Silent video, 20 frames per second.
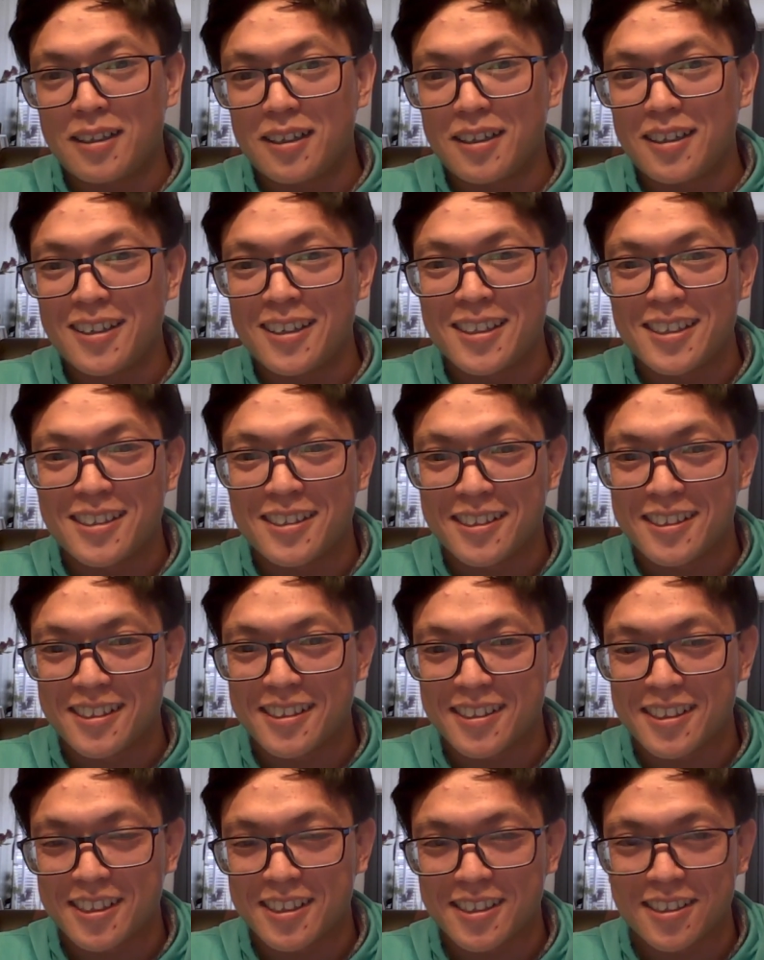
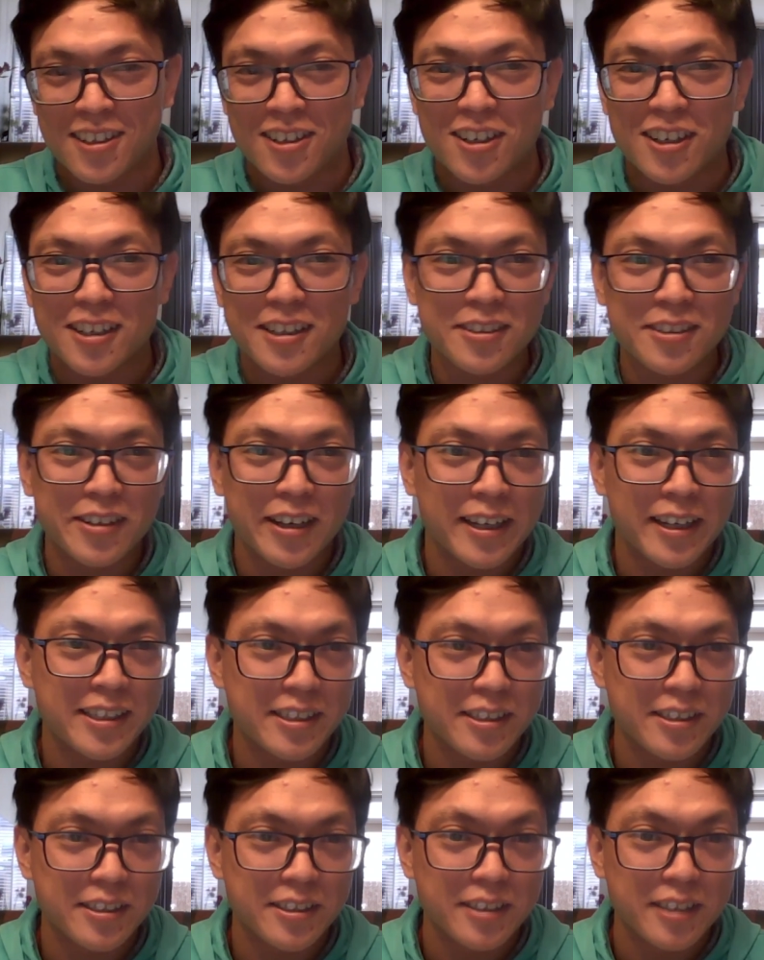it's hard to
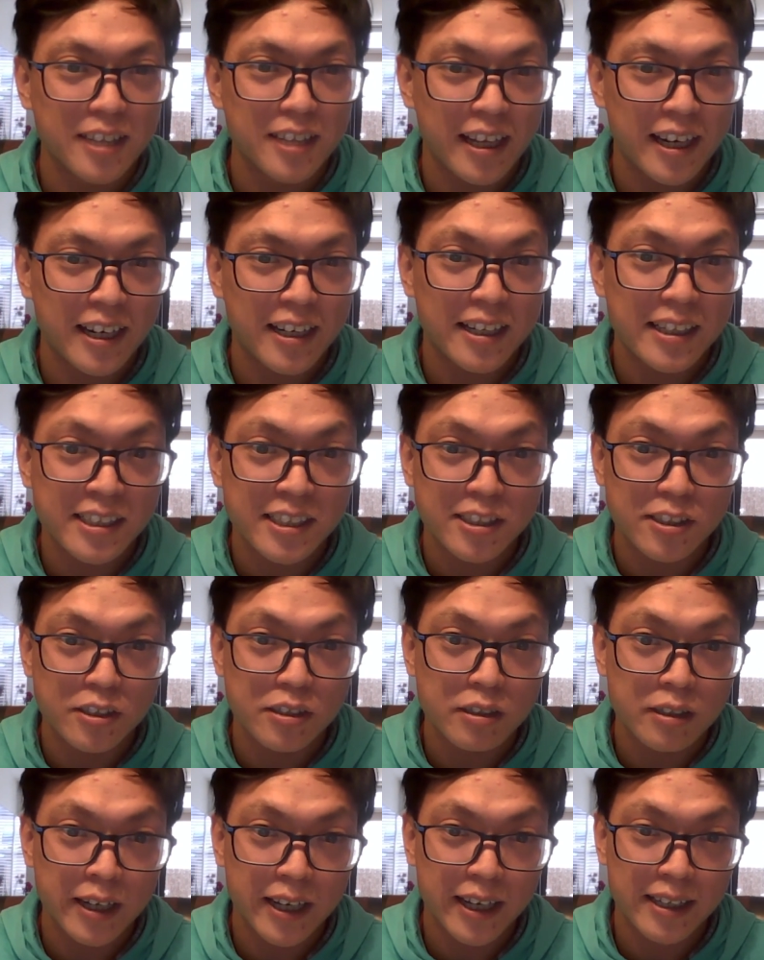execute the line as
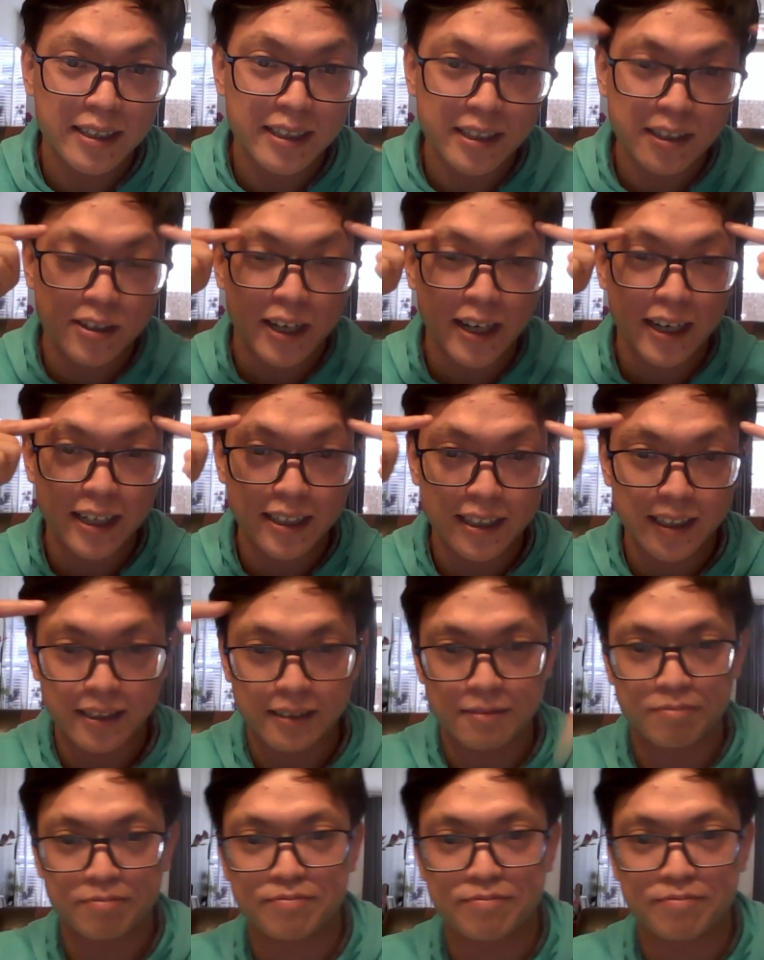you had in your head.
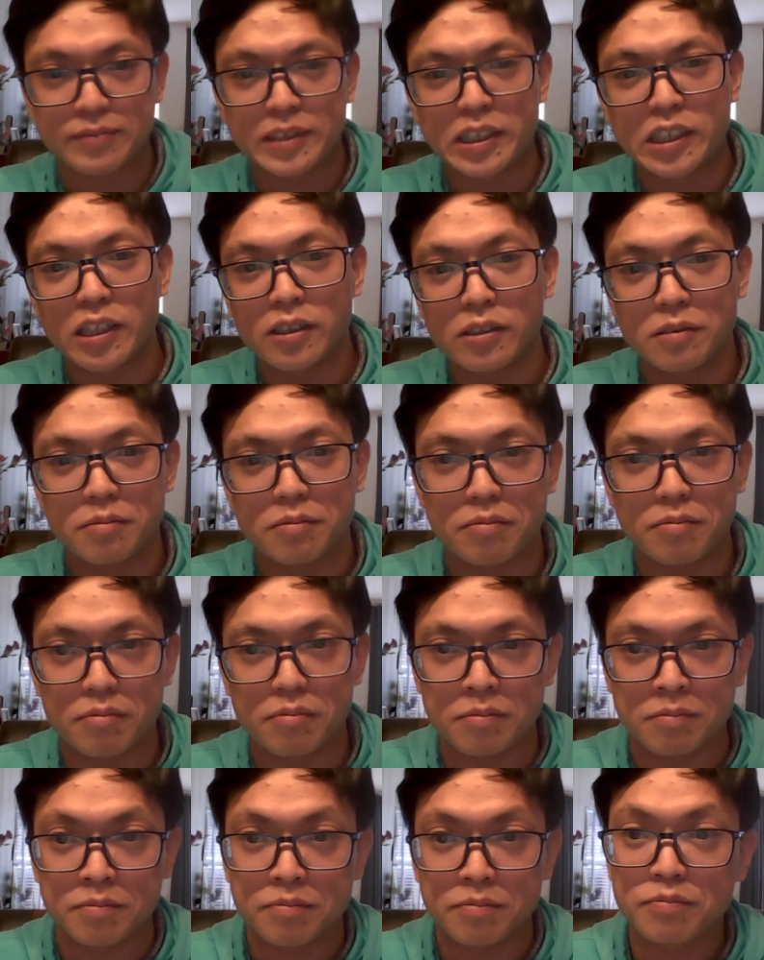So
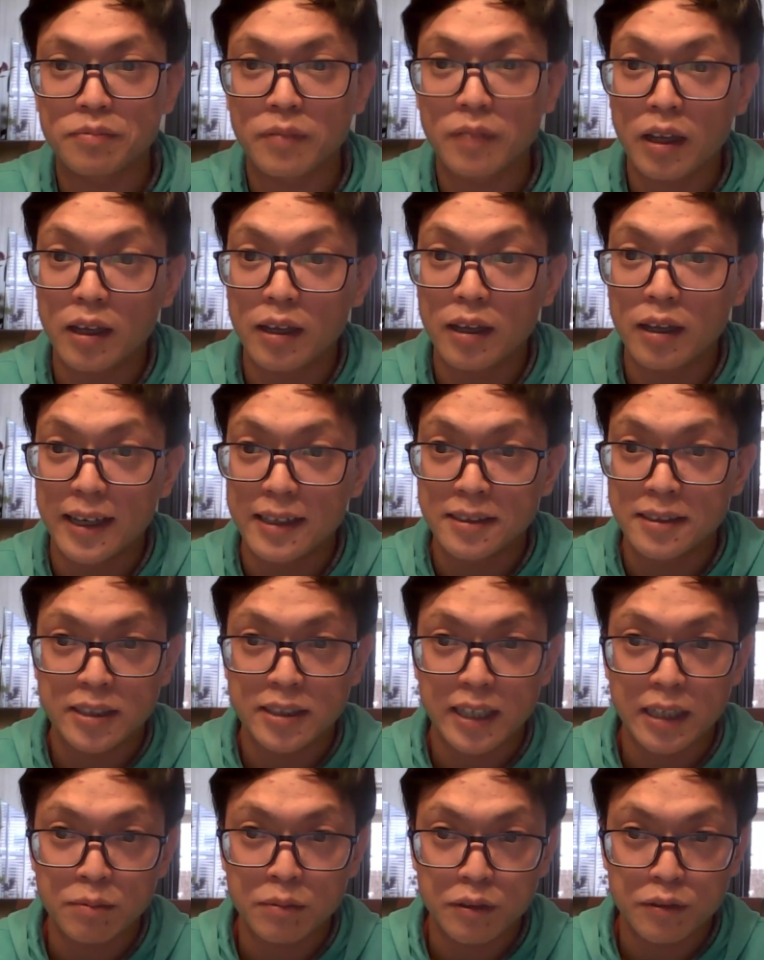
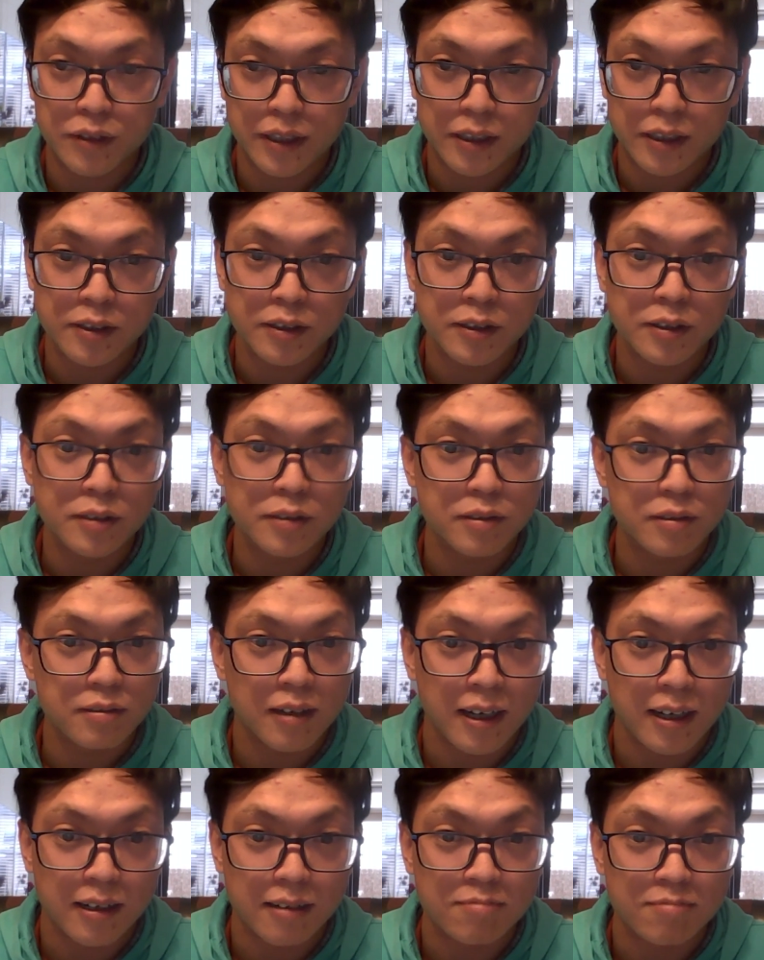entertainment value
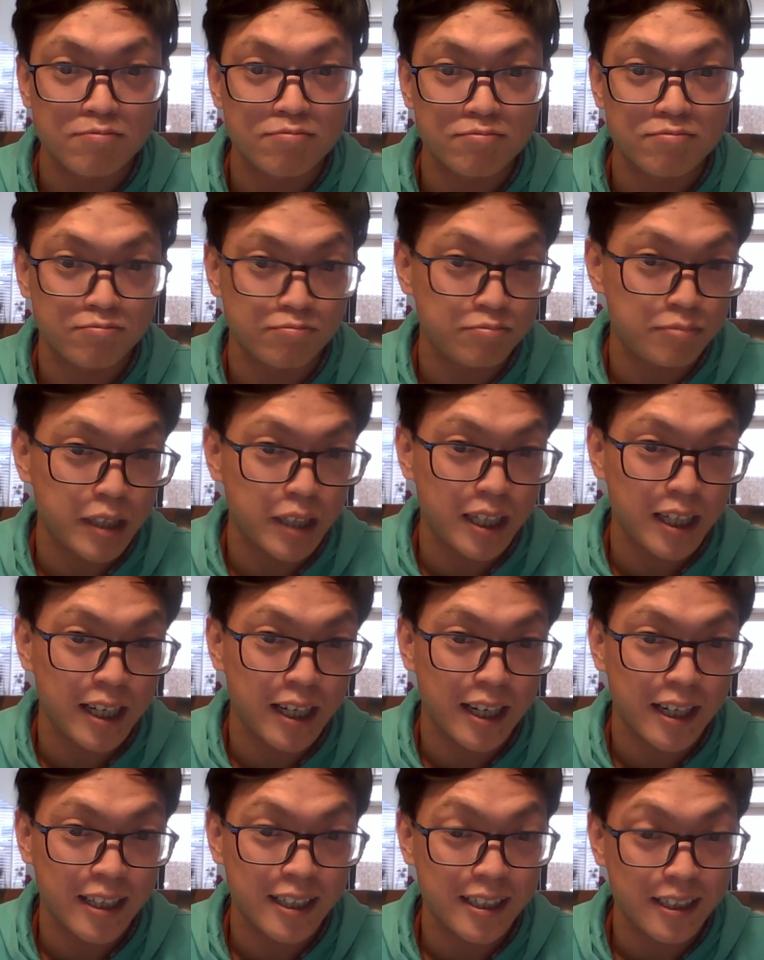pretty
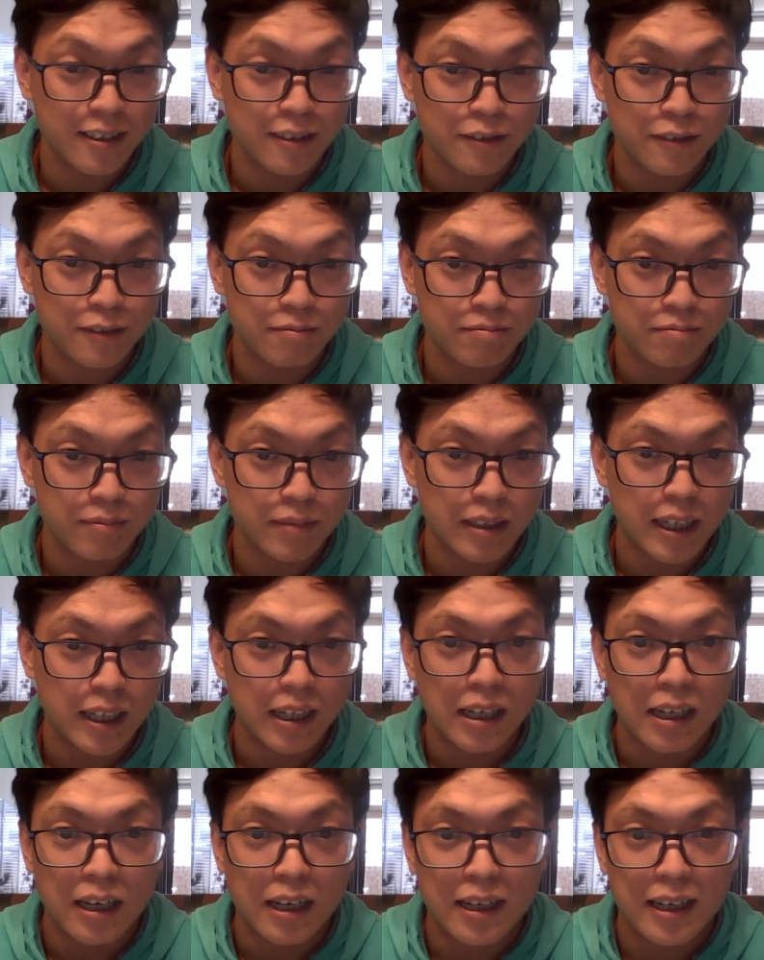high,
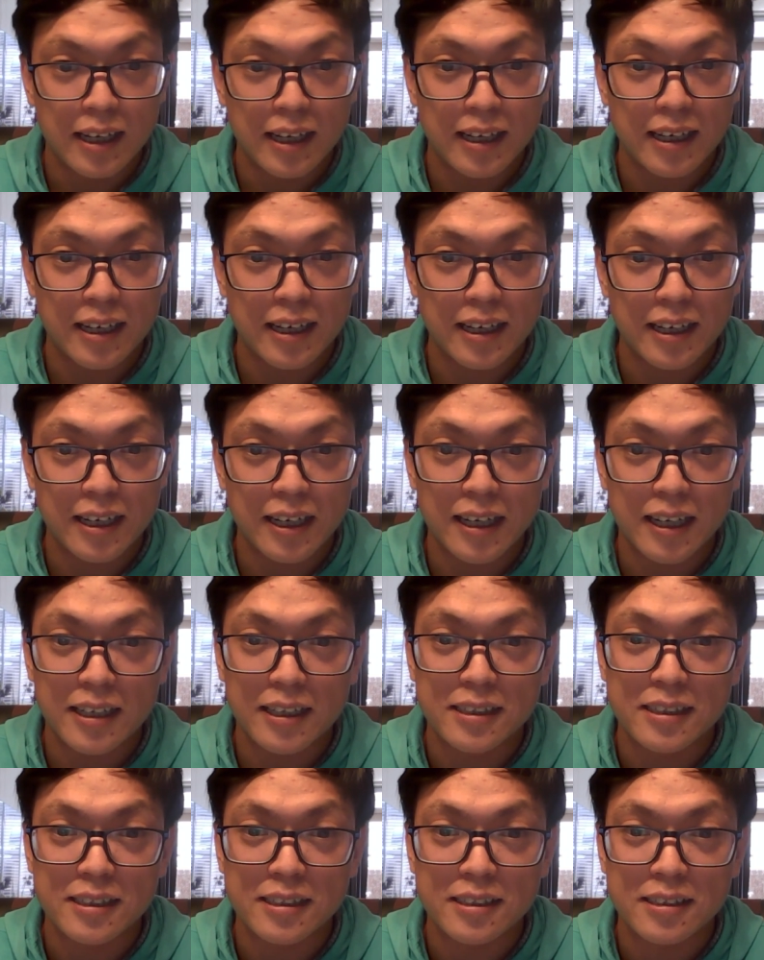
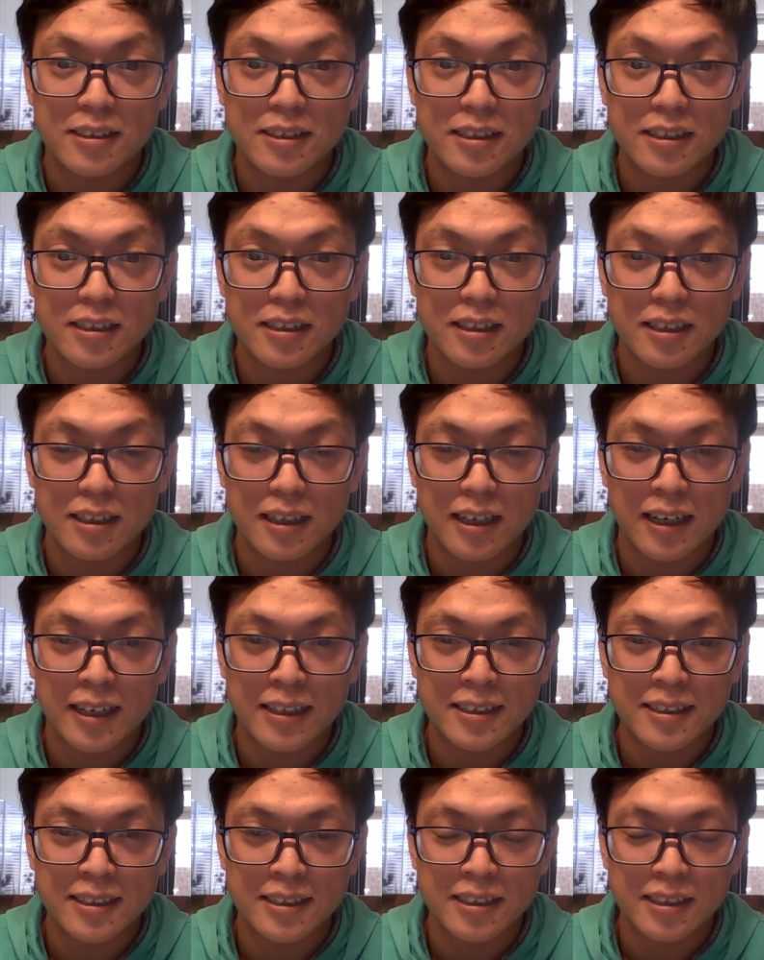and
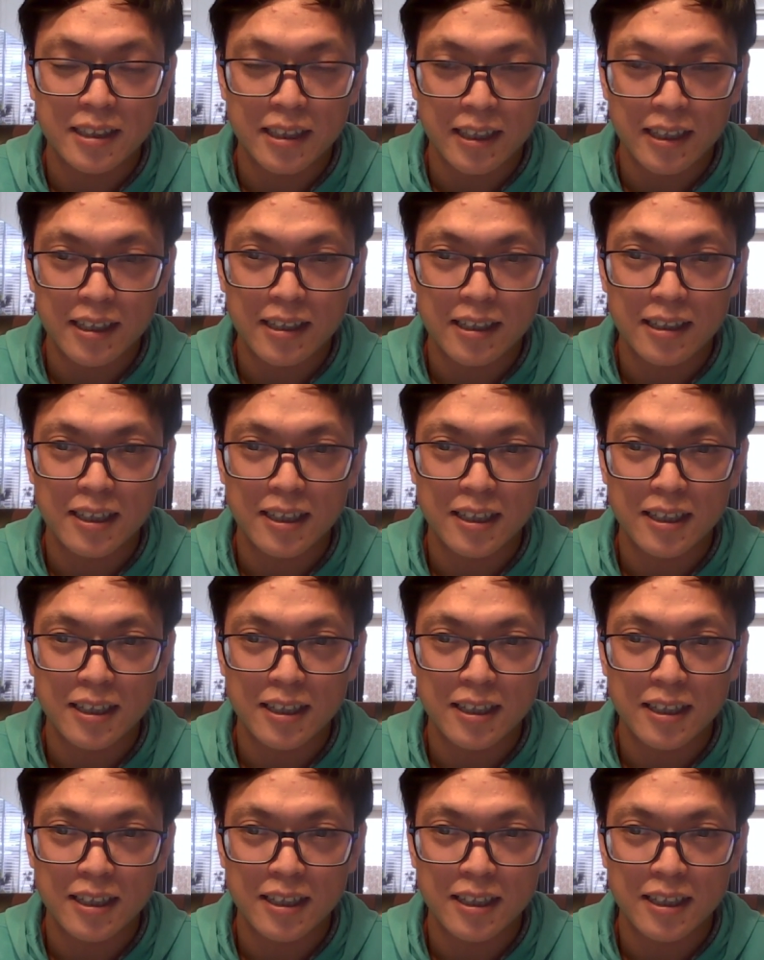I think